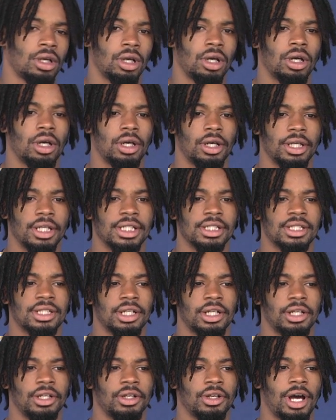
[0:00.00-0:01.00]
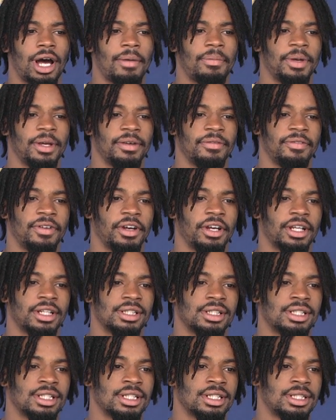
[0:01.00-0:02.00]
Yes, sir. You know, I've been very
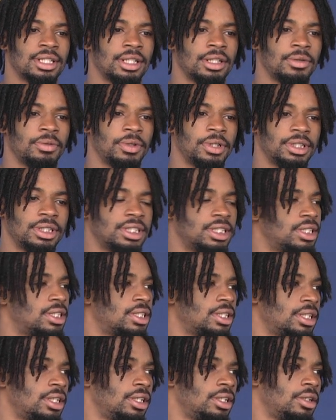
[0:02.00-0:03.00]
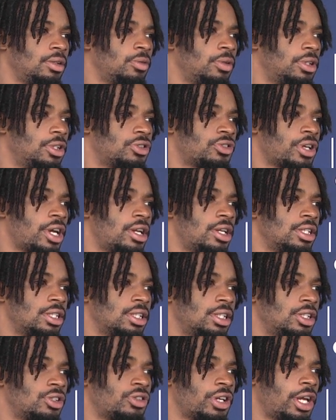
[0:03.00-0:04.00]
consistent with the trainers
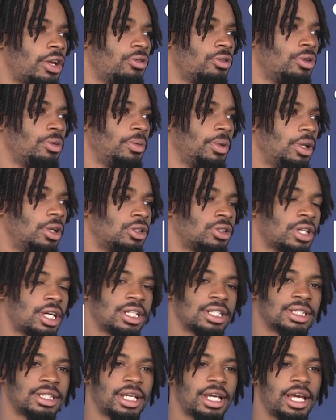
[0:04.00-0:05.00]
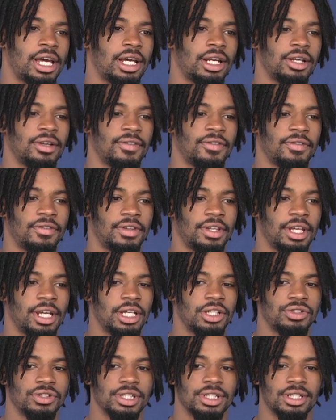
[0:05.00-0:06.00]
in the training room, you know, trying to stay ahead of the
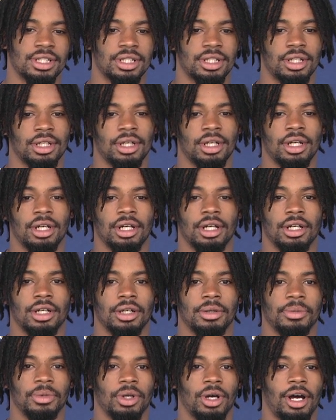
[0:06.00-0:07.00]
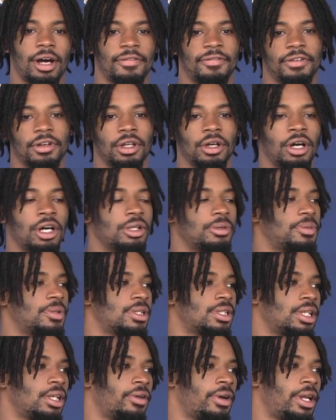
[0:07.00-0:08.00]
injuries. You know, I feel
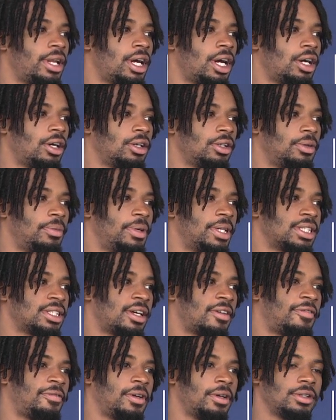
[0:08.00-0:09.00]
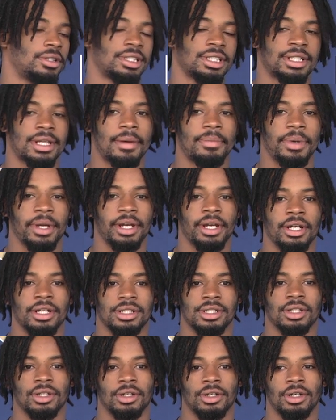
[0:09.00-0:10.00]
100% right now, the best I've felt since I've been here.
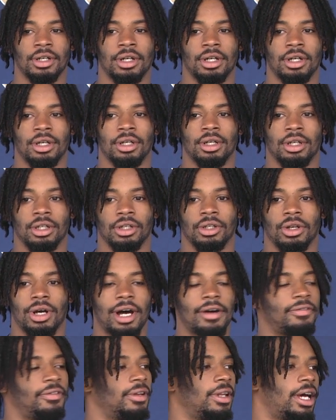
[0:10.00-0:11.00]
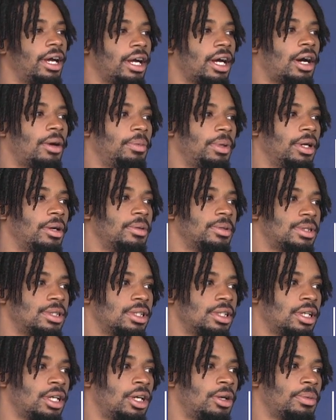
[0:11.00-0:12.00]
So, you know, I feel like I'll be able
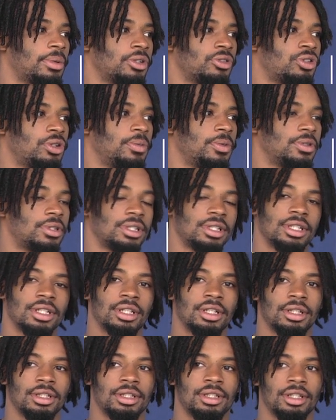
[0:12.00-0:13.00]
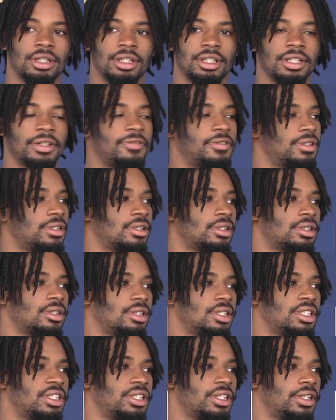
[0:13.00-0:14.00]
to help contribute to the defense
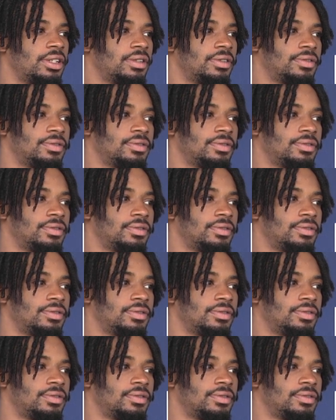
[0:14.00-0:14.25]
this year.